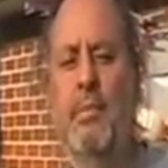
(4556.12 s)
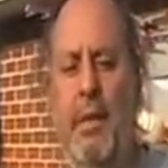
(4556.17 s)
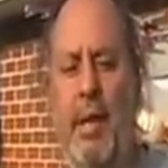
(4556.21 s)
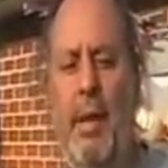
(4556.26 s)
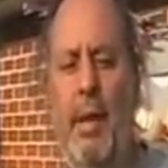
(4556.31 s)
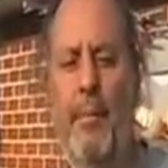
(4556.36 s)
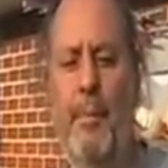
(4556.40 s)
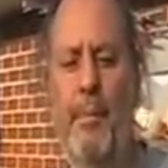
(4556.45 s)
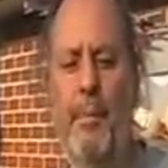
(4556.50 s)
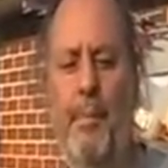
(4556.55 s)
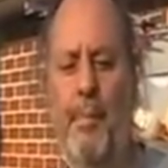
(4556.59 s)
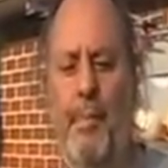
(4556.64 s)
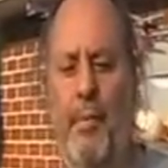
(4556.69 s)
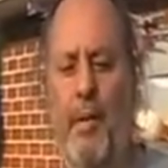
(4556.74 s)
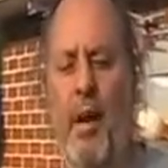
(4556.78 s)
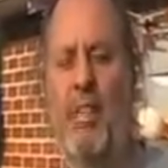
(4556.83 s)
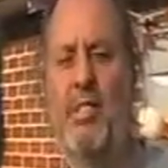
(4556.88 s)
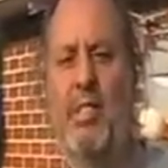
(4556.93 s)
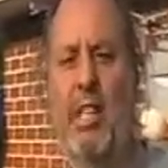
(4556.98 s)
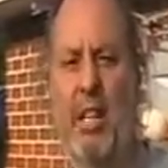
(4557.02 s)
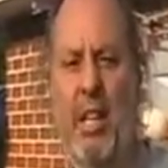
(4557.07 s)
Yeah. I
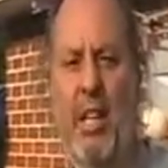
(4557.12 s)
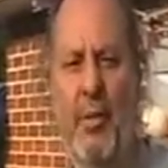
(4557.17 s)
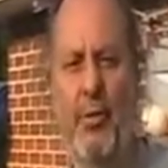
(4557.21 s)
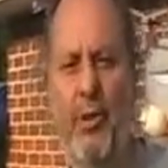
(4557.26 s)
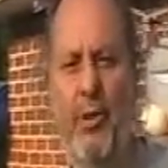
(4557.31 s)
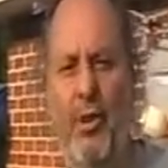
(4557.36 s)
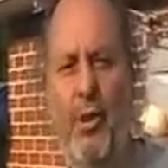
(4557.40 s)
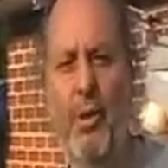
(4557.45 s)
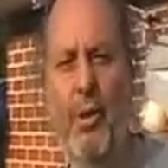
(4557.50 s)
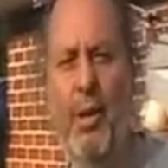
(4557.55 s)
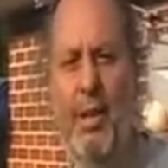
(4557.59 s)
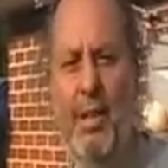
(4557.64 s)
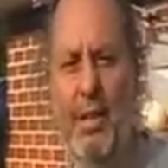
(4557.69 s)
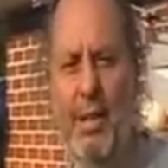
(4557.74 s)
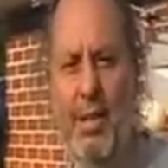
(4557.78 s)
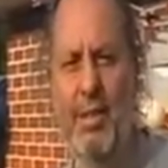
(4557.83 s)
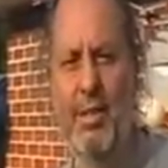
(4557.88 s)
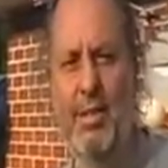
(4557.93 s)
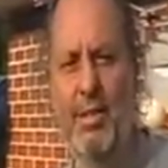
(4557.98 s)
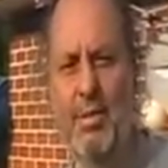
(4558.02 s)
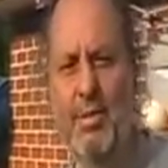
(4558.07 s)
start to live for you, Andy.
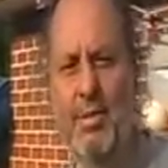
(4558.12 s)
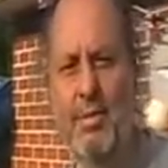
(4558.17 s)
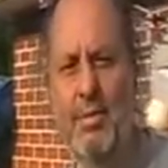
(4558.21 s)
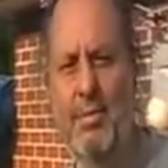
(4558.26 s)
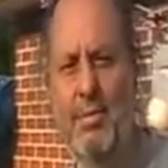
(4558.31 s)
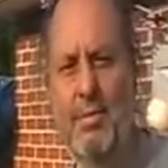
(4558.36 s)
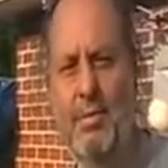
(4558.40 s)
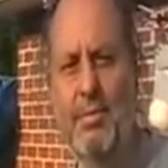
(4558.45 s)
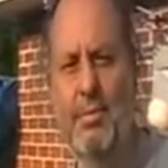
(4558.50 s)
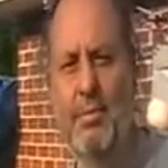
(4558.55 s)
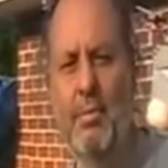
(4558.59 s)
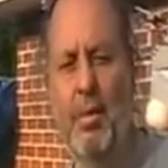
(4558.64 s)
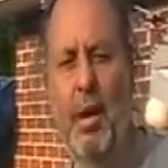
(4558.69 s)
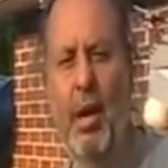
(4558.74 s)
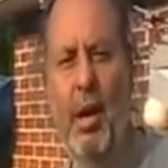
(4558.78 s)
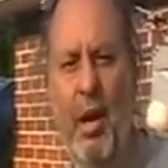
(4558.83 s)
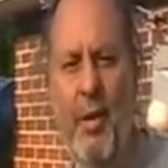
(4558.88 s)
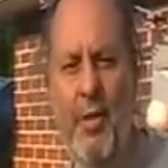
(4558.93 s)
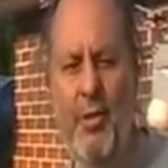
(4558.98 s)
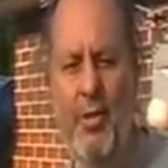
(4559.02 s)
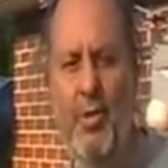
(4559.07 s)
My
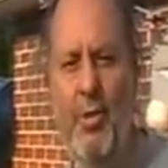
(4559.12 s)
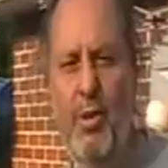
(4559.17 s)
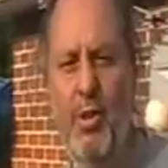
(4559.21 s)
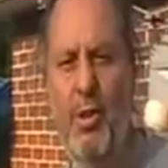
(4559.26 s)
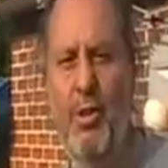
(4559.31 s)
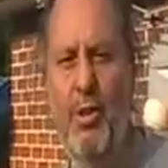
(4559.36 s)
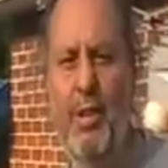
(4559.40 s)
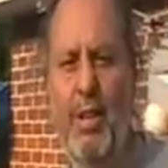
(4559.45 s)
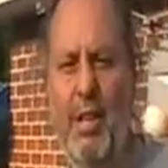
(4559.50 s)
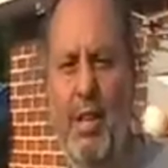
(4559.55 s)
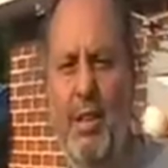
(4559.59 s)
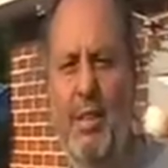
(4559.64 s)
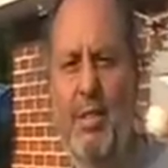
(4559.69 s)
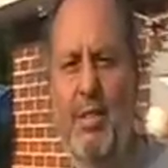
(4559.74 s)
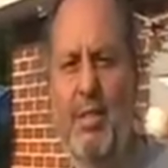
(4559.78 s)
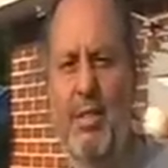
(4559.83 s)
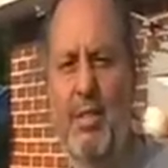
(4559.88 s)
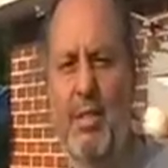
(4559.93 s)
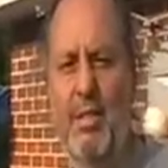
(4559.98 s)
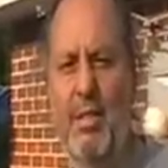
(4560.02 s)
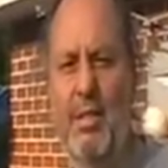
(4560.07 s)
life is for you now.
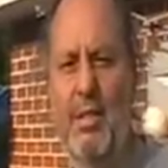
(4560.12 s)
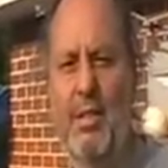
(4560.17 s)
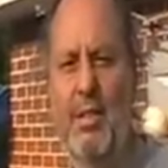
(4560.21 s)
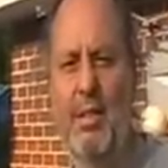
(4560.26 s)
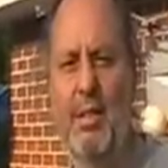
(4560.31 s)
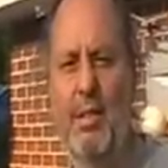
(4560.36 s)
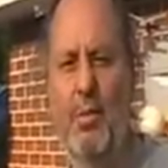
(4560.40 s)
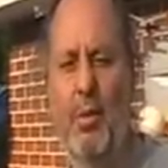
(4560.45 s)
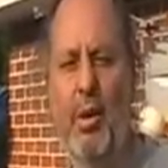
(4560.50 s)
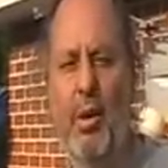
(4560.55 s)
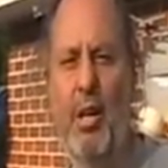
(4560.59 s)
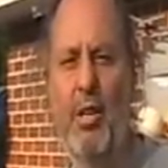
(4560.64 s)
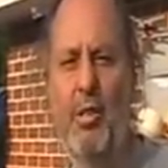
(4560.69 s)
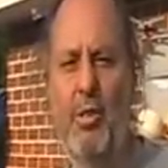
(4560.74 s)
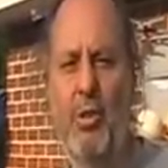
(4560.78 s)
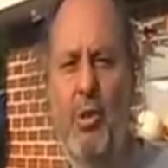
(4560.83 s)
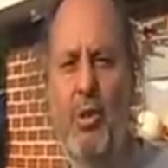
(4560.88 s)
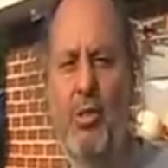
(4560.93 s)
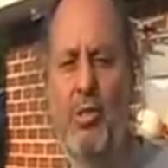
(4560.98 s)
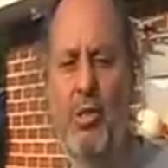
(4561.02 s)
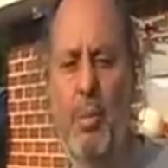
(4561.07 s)
What I
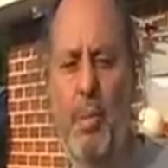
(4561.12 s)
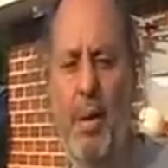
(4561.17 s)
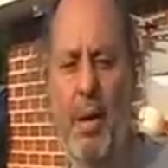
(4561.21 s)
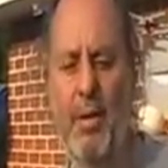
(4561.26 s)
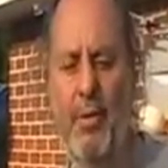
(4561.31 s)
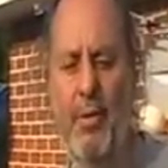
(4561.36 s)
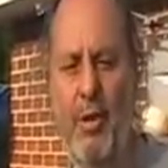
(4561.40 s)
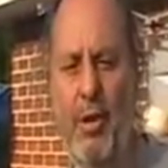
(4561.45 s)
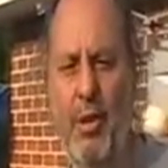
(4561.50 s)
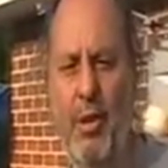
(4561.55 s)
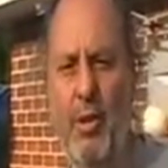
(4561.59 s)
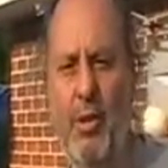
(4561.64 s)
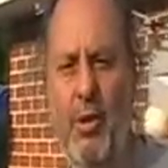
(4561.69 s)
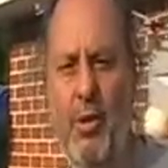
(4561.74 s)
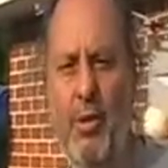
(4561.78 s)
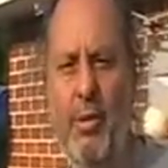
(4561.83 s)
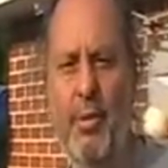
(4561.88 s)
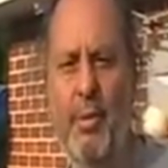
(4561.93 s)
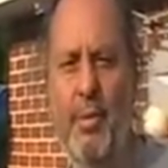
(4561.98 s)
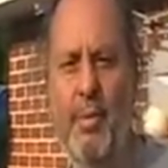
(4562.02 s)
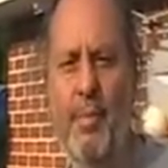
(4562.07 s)
do is to benefit you.
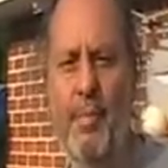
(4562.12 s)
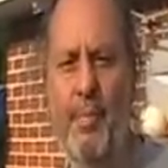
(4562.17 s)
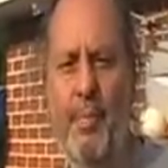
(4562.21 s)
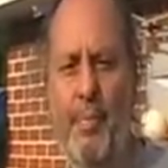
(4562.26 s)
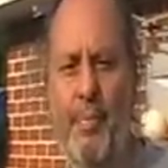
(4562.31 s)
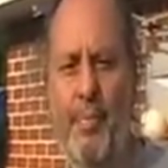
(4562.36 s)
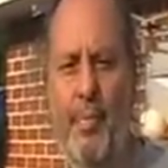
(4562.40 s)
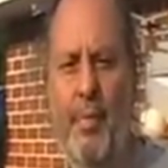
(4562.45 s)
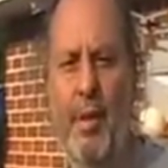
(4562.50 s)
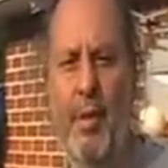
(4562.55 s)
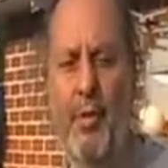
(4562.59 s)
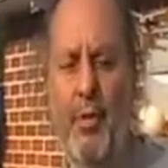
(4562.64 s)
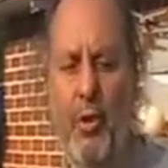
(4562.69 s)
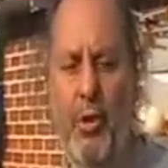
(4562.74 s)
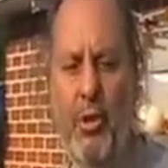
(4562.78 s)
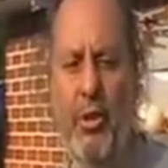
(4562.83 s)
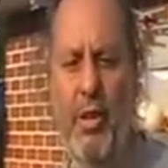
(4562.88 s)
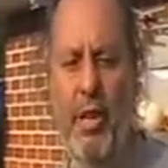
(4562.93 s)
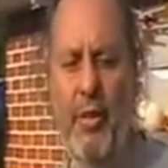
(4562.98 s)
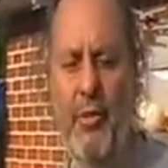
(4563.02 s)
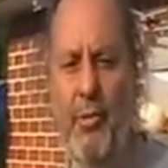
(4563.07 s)
If you
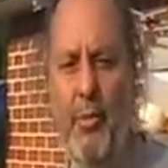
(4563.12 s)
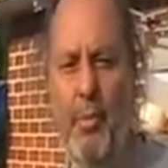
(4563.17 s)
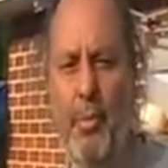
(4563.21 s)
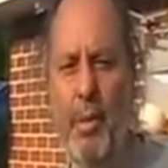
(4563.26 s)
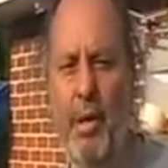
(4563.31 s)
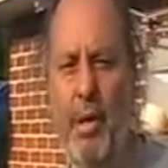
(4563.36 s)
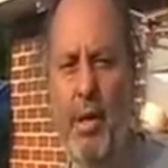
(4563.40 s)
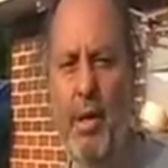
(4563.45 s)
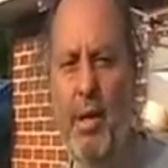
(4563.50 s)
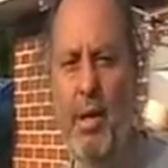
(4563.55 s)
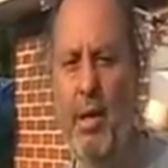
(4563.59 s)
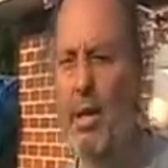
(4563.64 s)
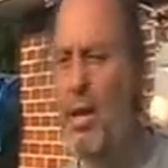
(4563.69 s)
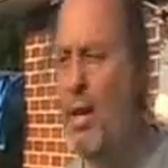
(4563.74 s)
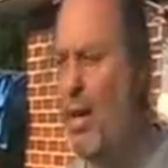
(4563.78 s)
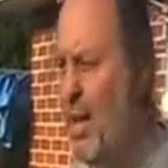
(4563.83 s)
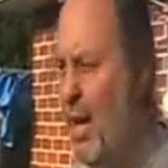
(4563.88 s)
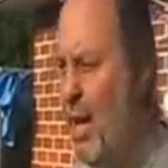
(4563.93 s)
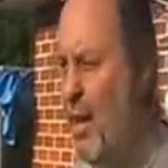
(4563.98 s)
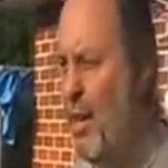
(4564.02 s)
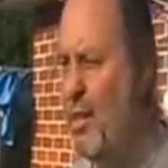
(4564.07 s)
do that for me,
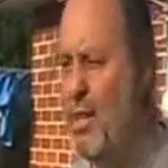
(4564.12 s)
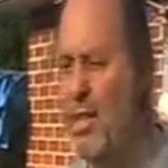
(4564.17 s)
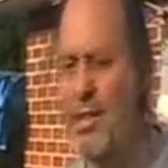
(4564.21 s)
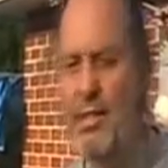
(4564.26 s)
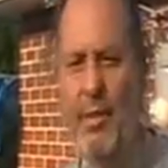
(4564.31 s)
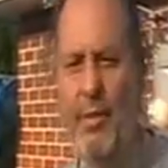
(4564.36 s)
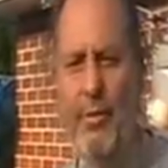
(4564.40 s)
and Hannah does it